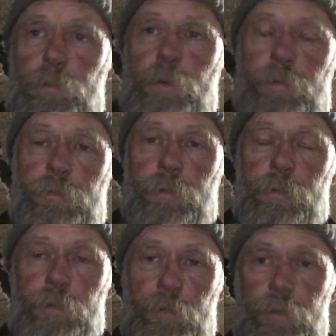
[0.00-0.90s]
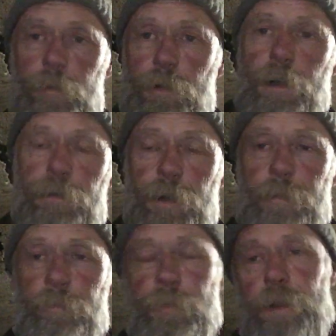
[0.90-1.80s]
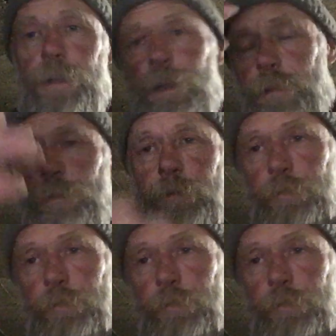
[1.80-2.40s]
one forces the wire up and the other one